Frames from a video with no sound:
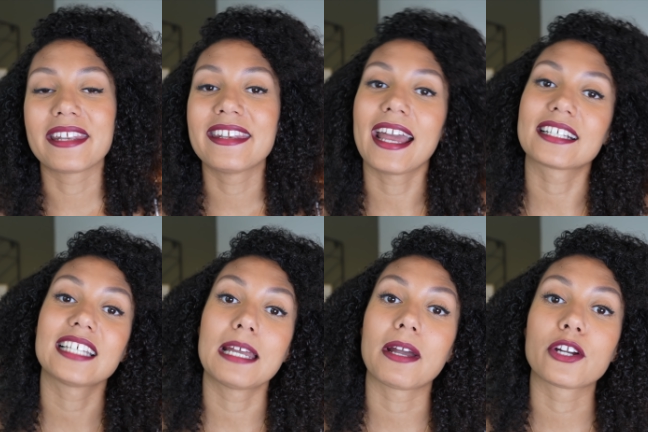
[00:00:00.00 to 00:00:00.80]
Next
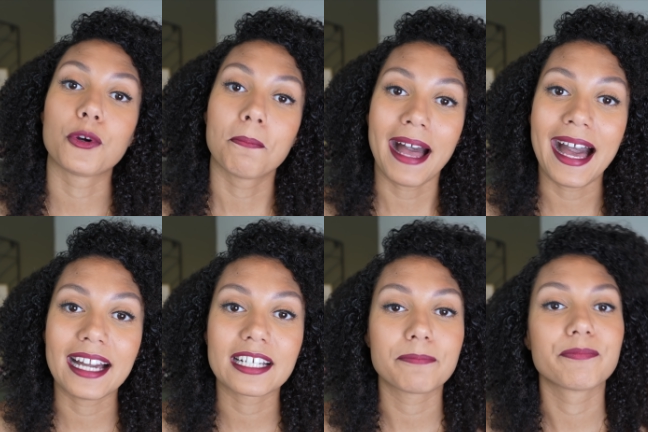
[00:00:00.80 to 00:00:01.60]
time I go
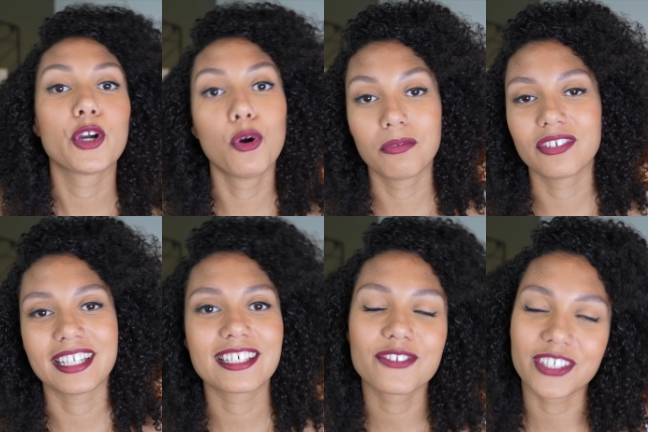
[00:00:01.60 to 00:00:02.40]
back,
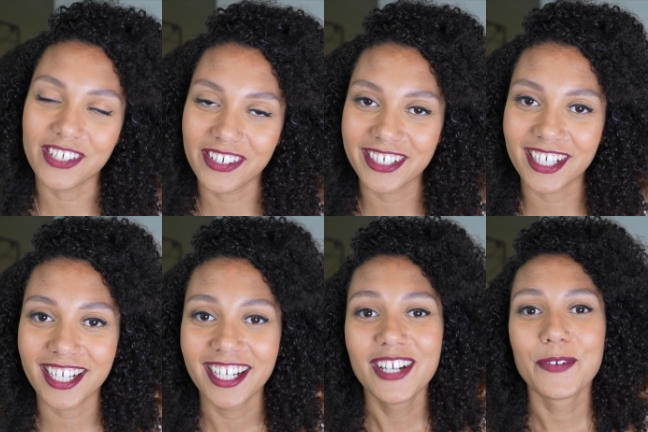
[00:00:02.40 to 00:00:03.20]
hopefully it's for
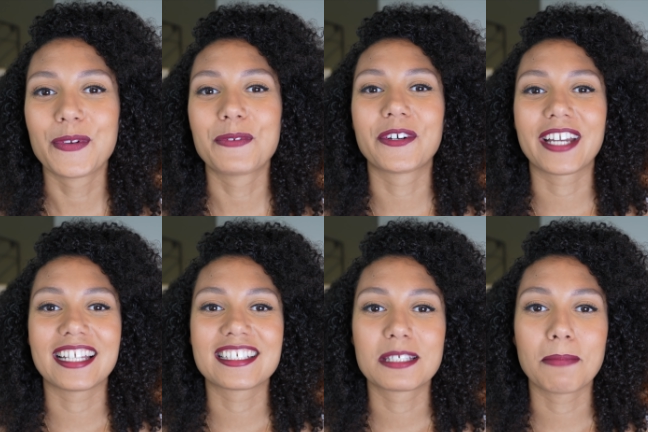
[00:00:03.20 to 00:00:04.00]
longer, we will
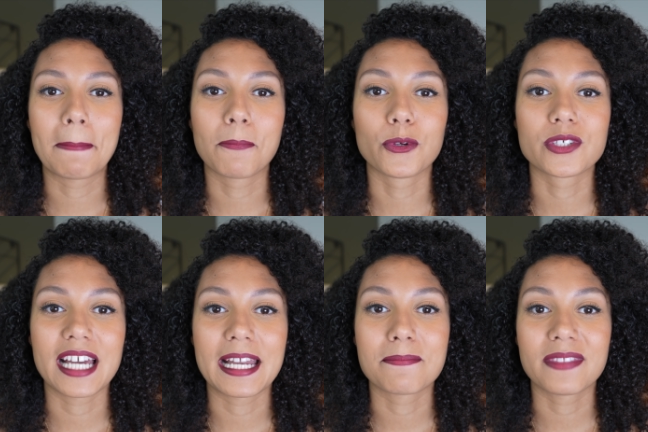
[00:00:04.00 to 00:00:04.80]
get to spend more
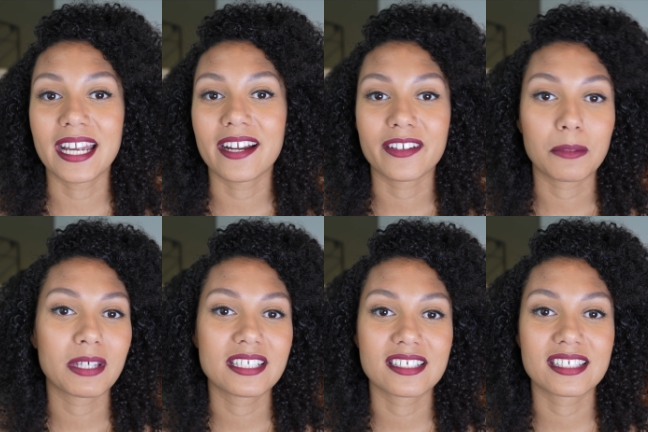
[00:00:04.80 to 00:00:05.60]
time there. The
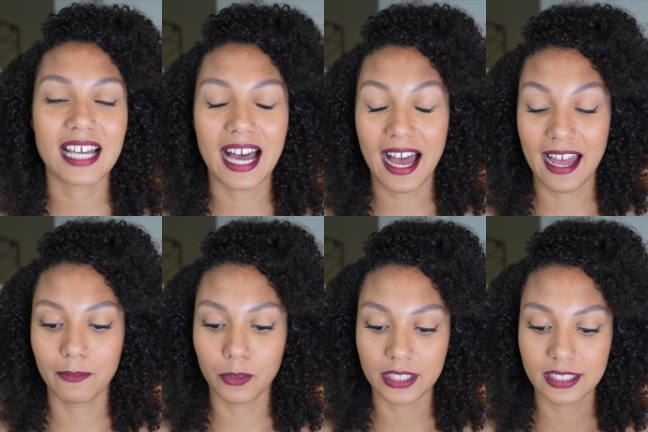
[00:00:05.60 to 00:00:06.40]
places that I
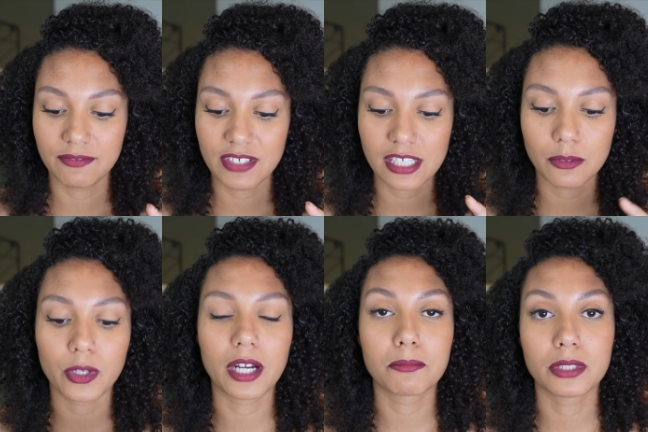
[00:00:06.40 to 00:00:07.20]
wanted to visit
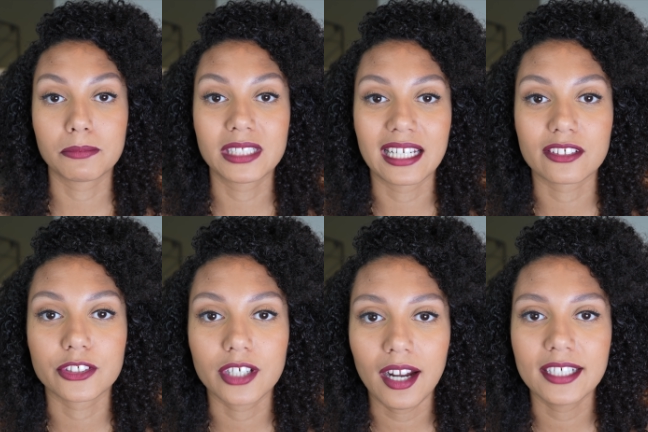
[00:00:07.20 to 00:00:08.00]
were Aburi
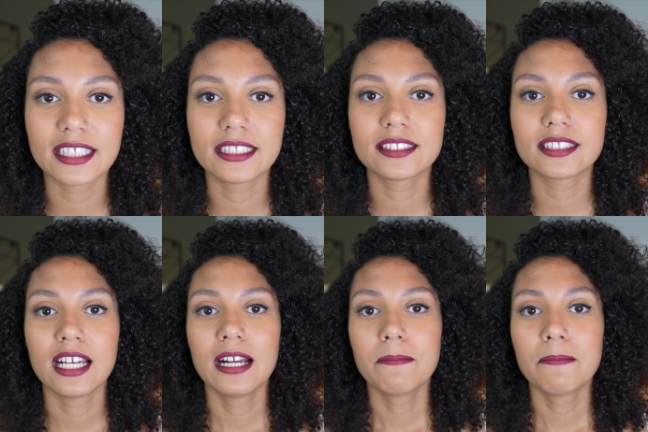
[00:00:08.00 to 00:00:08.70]
Botanical Gardens.